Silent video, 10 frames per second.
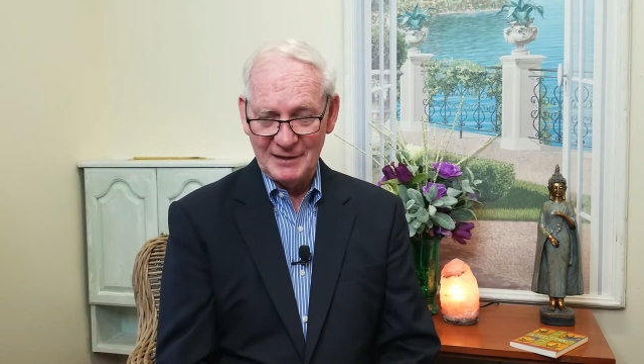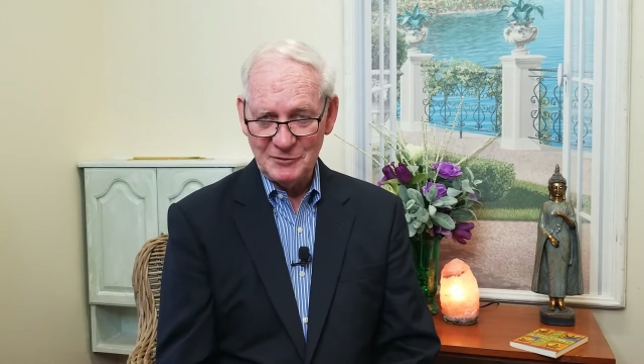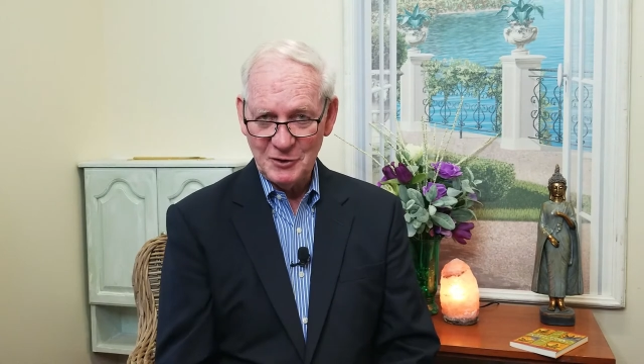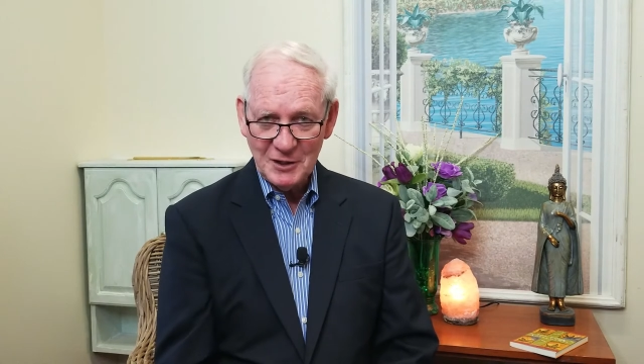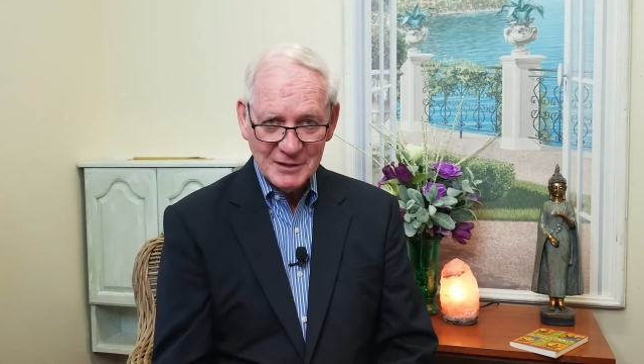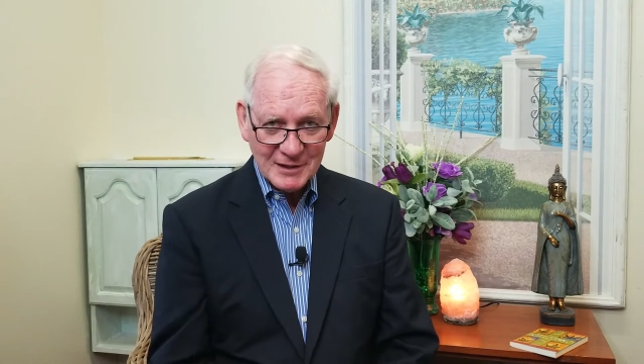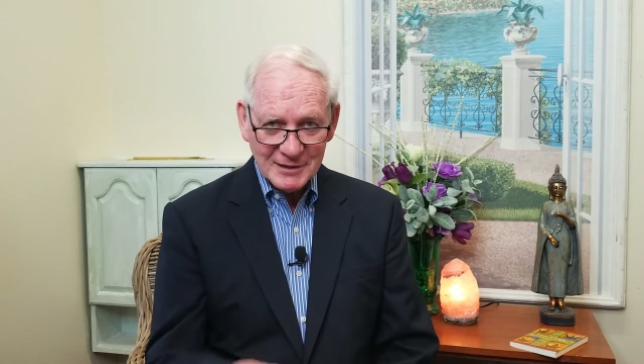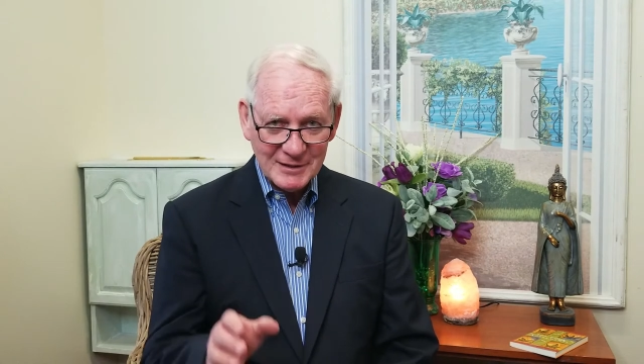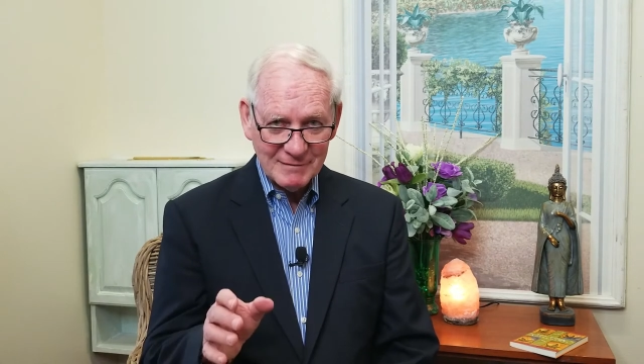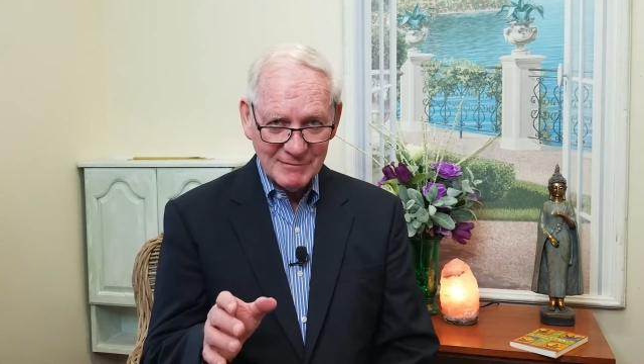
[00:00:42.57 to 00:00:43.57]

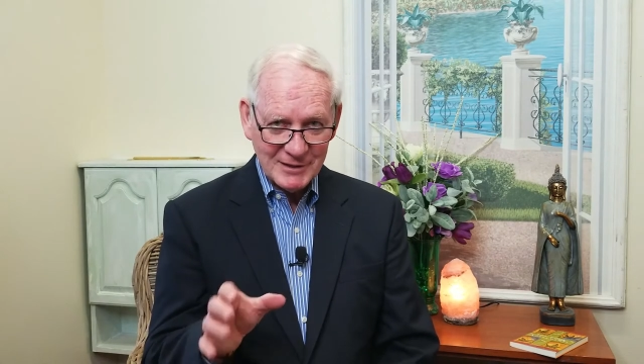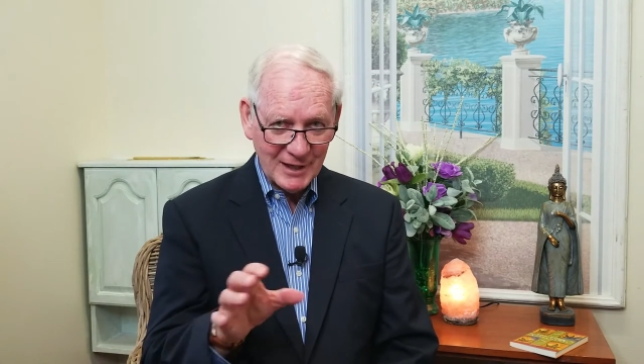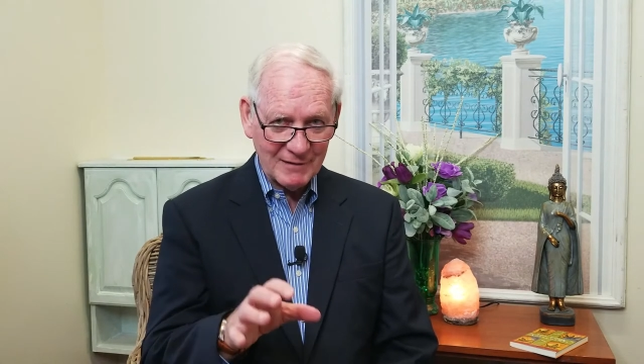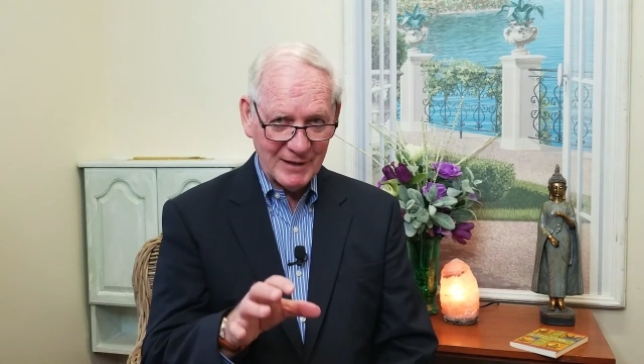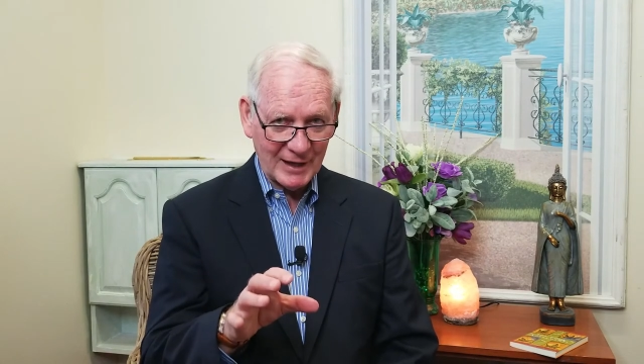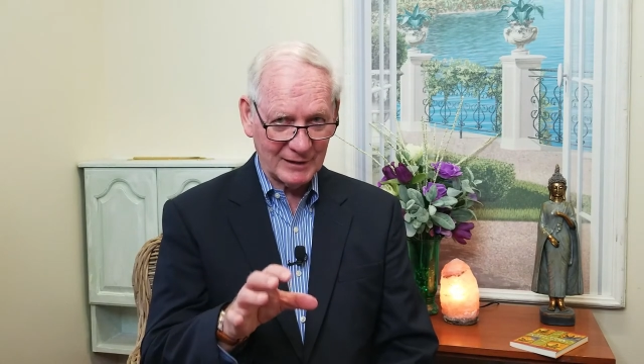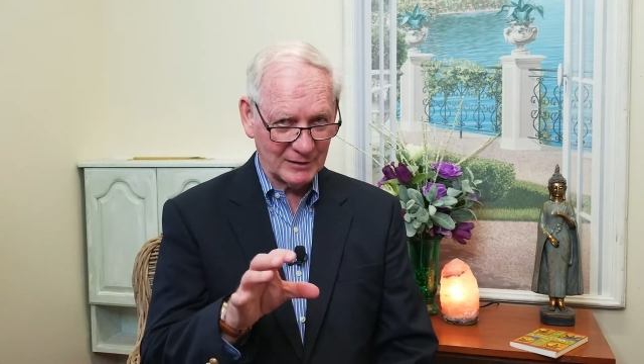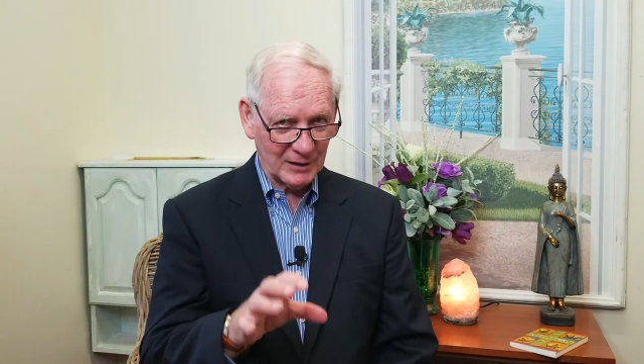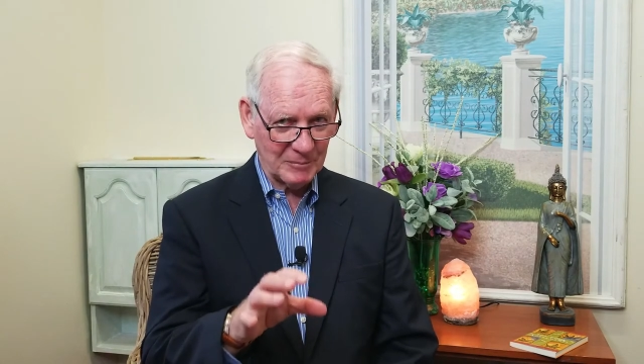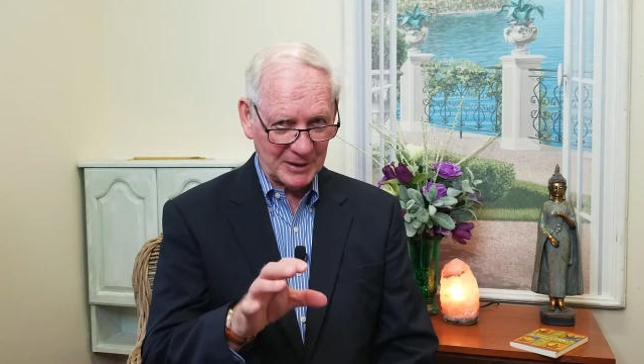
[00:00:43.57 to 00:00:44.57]
Jesus said that a
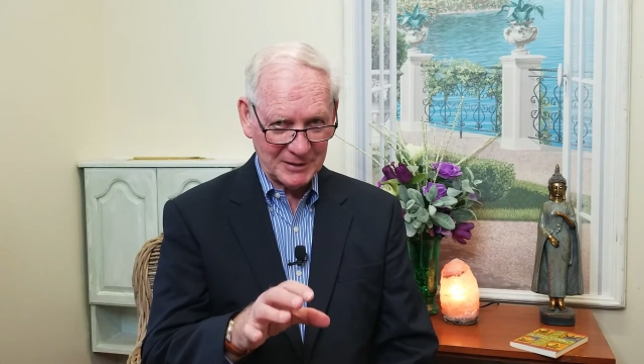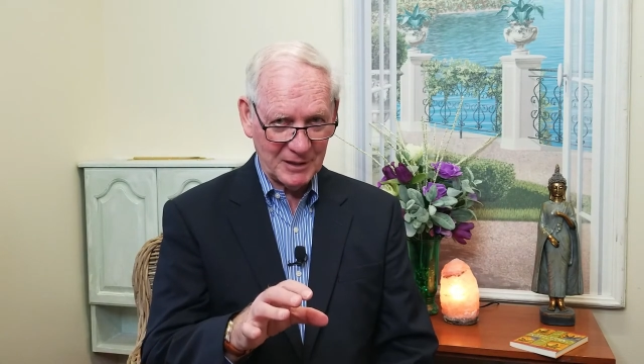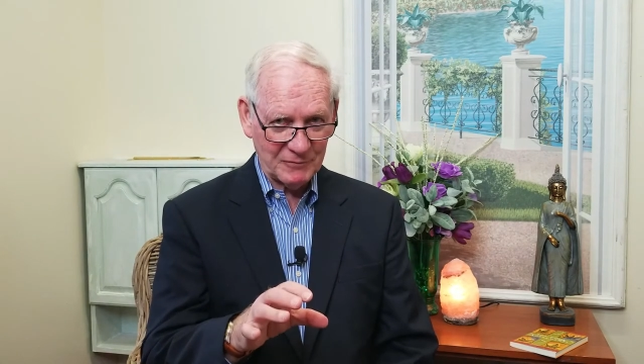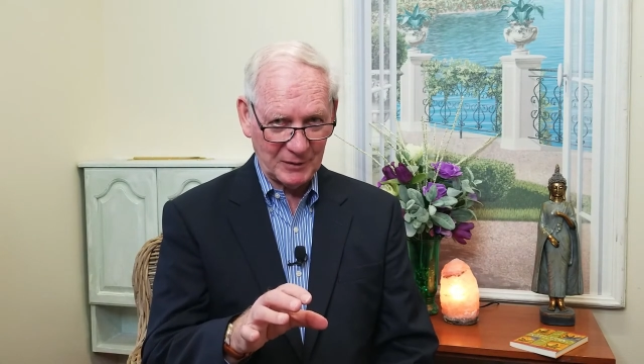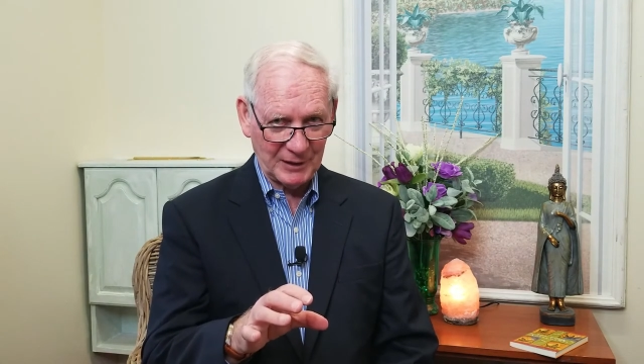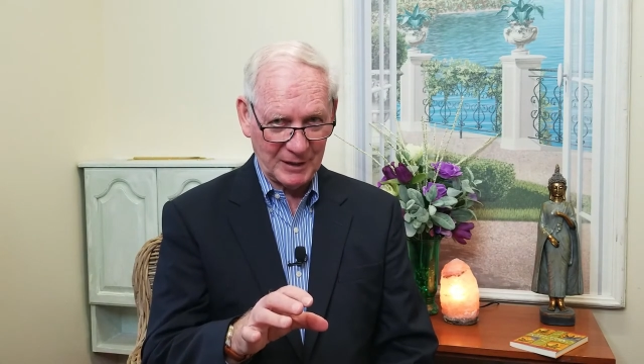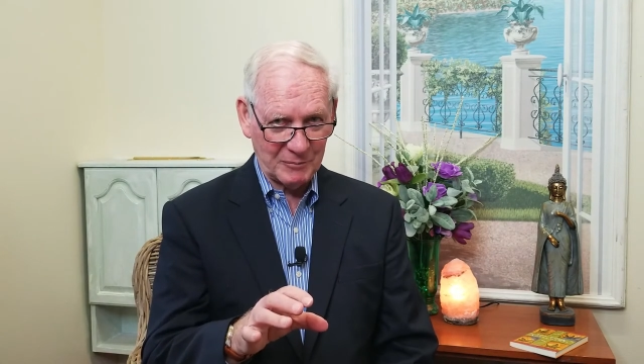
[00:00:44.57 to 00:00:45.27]
little bit differently,